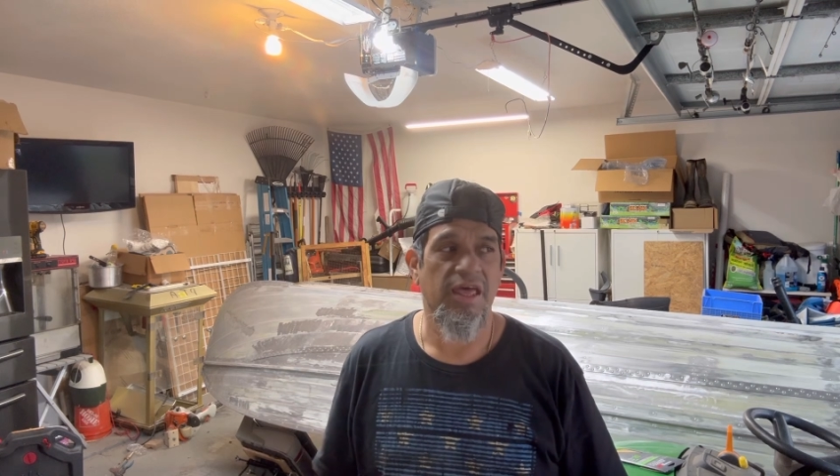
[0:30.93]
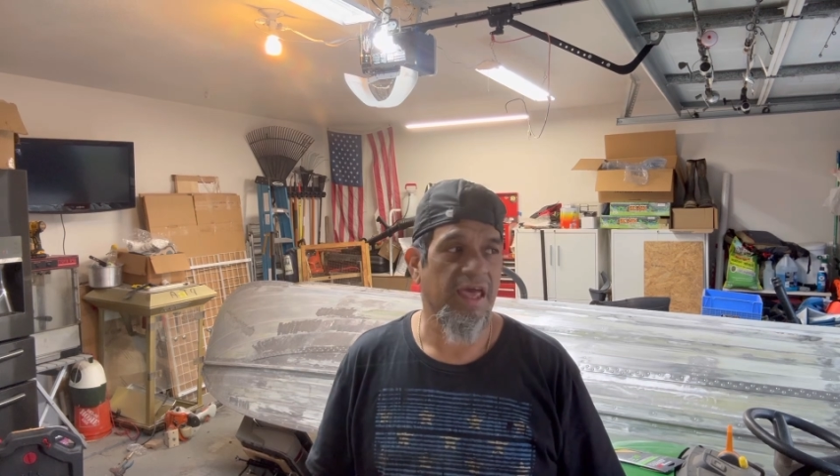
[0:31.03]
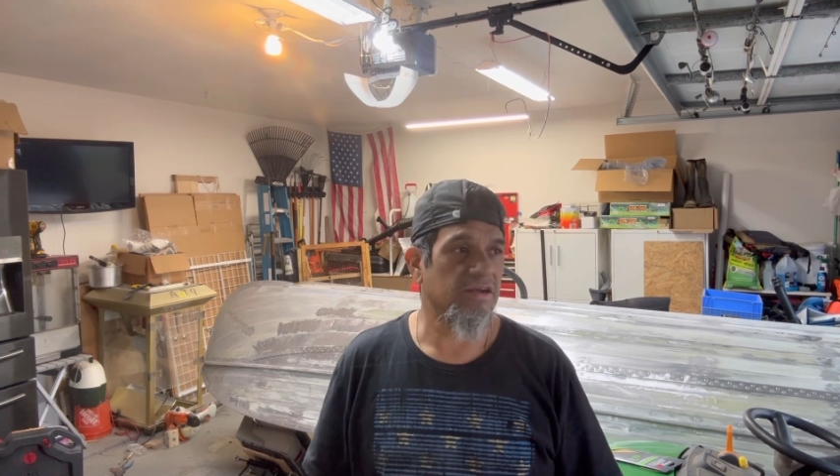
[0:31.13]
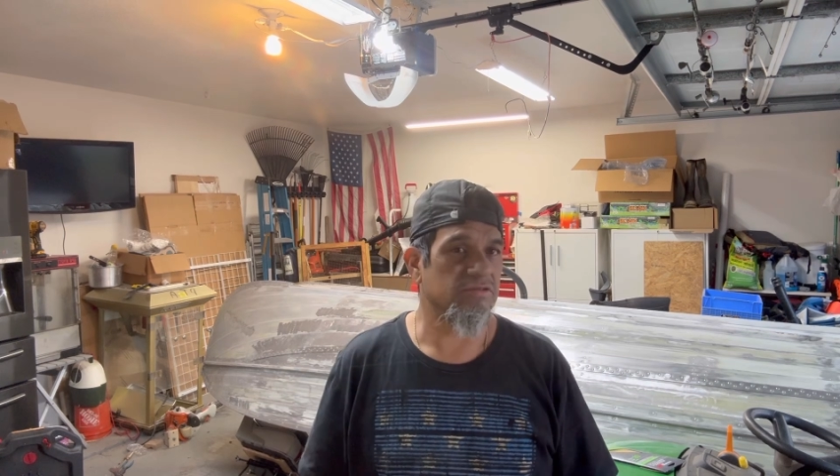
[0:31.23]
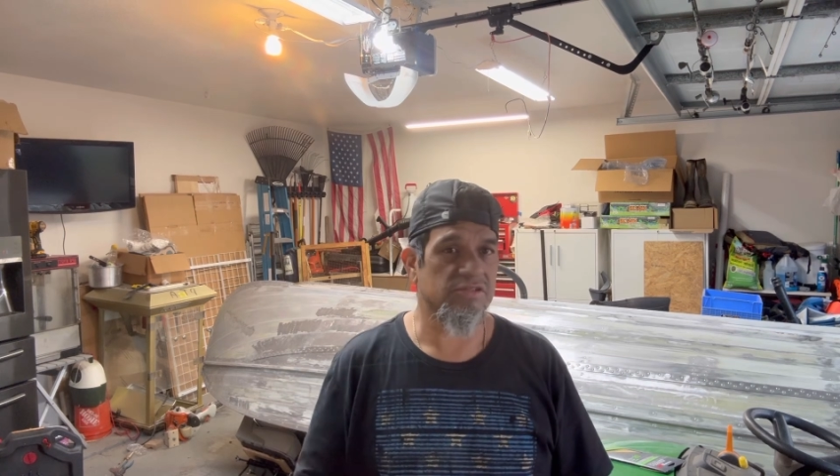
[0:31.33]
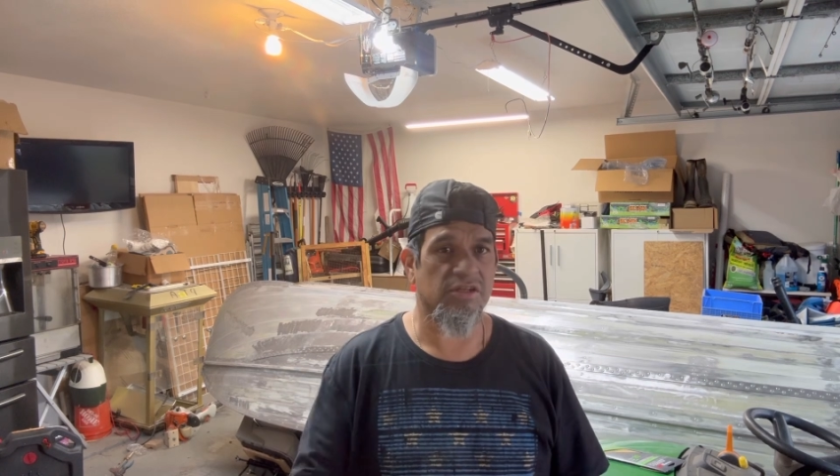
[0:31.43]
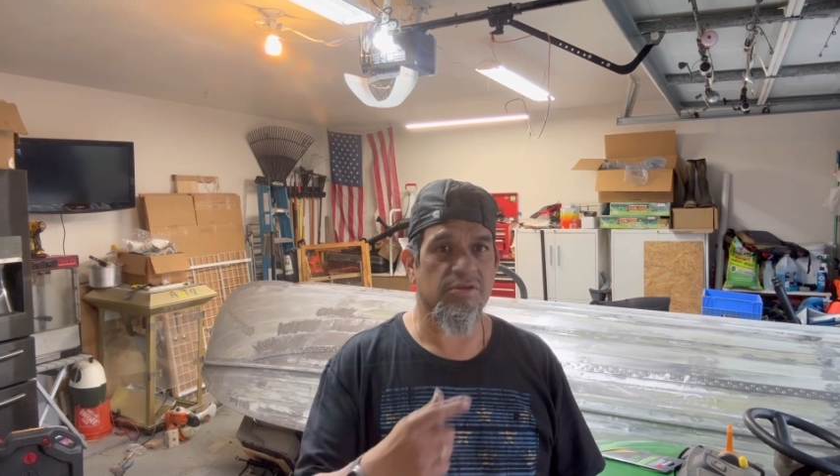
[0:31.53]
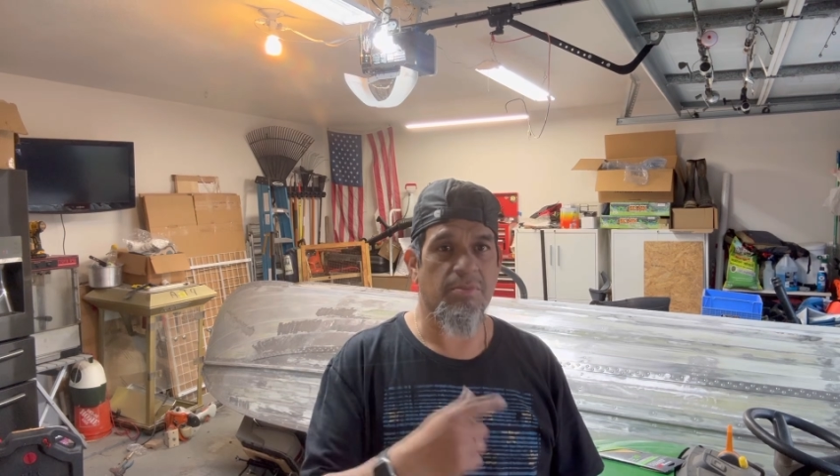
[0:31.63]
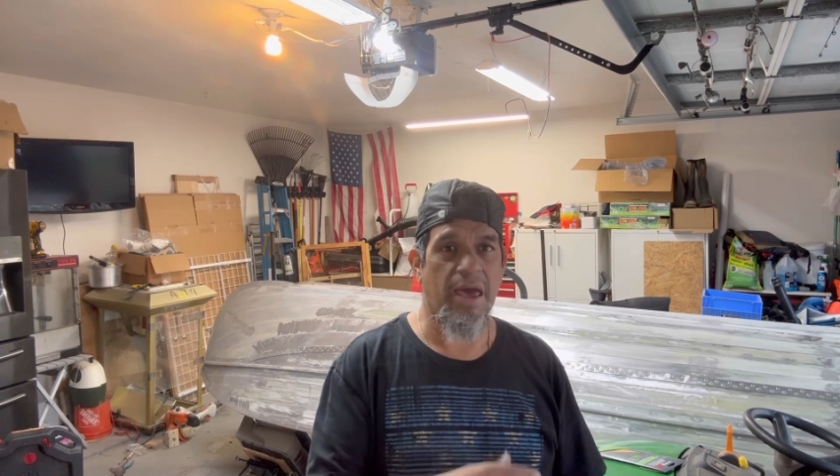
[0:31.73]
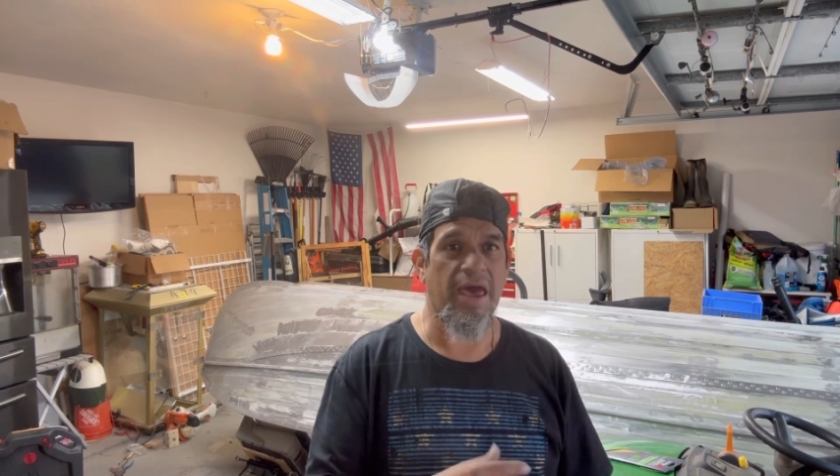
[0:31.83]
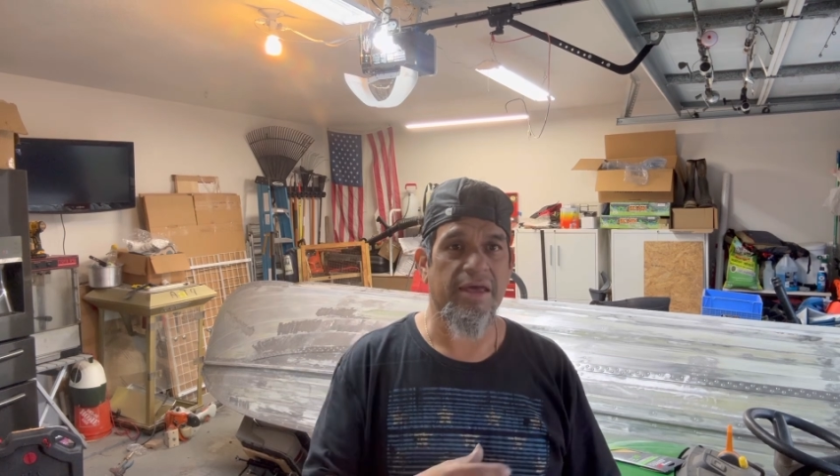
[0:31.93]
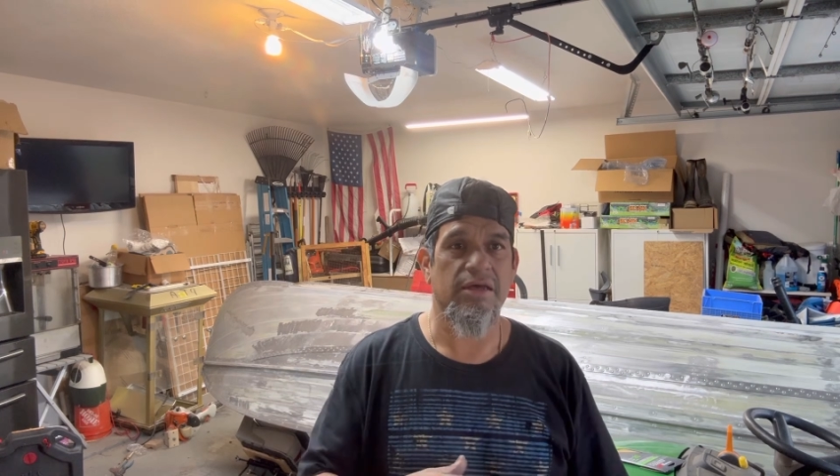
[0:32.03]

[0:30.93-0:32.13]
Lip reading: handles on the back